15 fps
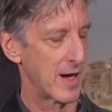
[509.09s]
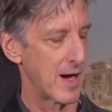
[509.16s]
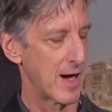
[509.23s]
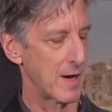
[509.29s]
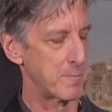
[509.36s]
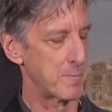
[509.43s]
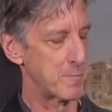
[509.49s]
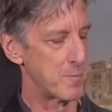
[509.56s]

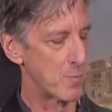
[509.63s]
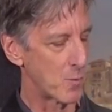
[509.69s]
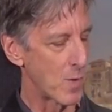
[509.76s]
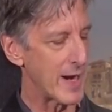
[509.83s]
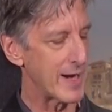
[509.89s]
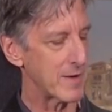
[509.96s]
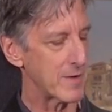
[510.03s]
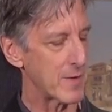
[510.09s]

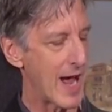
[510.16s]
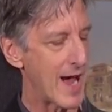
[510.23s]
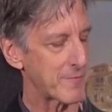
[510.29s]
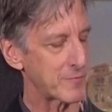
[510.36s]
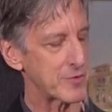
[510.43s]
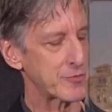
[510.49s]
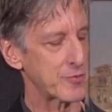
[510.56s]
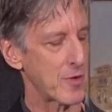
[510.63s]
right
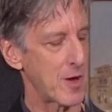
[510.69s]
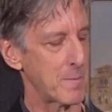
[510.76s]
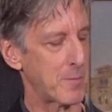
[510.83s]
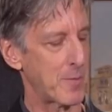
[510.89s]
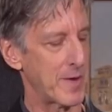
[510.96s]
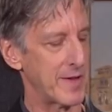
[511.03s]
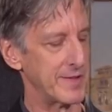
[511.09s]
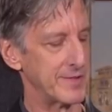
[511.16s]
after
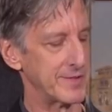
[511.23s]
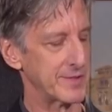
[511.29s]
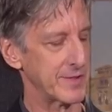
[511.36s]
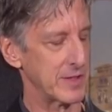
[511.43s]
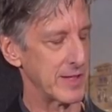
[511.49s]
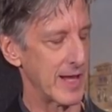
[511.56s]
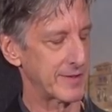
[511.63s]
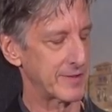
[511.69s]
Trump was
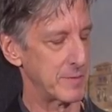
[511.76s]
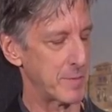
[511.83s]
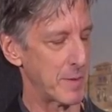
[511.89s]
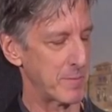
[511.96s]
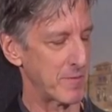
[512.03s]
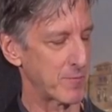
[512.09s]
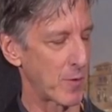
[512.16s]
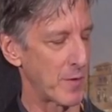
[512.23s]
elected,
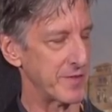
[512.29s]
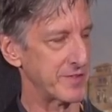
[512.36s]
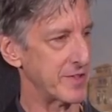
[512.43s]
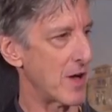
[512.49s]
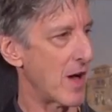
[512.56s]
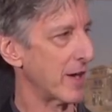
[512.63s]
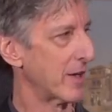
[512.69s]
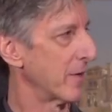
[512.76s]
but before he was
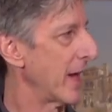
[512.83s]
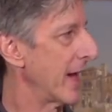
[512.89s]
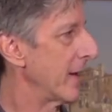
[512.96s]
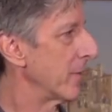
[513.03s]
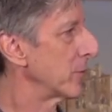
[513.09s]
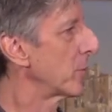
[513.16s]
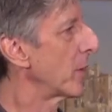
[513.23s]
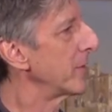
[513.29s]
inaugurated.
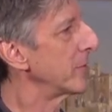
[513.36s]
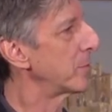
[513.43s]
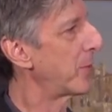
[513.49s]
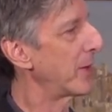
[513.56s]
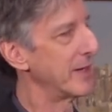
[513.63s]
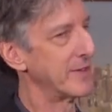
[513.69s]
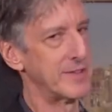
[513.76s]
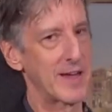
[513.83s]
It was when he was
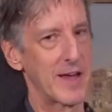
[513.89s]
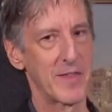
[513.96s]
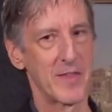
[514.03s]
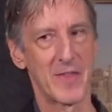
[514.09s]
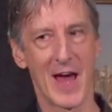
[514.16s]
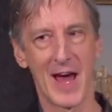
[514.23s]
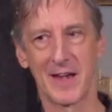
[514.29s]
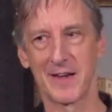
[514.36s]
putting together
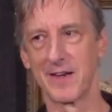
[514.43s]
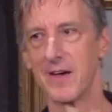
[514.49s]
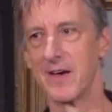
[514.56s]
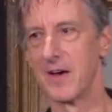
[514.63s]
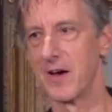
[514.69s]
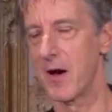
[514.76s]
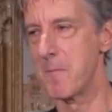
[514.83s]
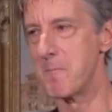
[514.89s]
that
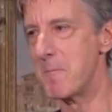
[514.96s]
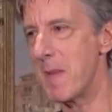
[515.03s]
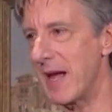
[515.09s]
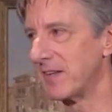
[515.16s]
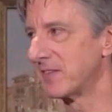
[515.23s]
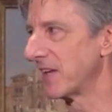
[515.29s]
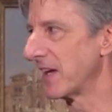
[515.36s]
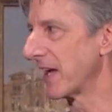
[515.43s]

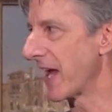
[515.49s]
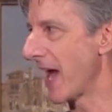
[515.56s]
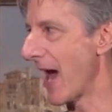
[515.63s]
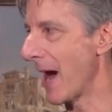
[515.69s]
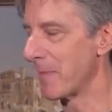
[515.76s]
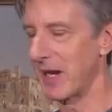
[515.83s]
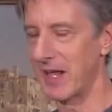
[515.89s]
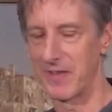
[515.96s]
amazing
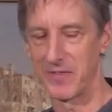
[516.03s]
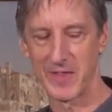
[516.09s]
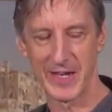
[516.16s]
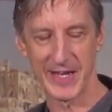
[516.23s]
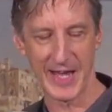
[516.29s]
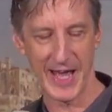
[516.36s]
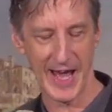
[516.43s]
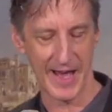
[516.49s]
cabinet that
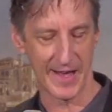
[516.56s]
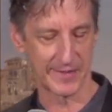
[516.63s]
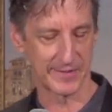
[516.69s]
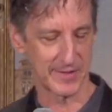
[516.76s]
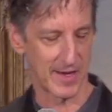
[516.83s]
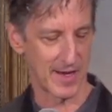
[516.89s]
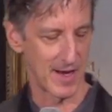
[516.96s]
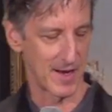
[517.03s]
he
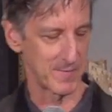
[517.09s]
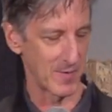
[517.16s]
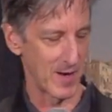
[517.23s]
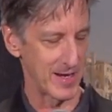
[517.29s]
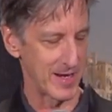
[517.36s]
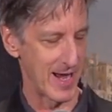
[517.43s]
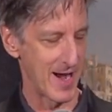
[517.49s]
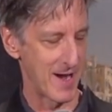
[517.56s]
has
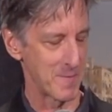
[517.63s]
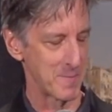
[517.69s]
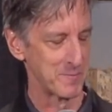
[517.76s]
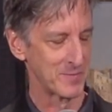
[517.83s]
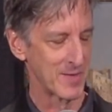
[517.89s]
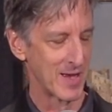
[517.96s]
right now.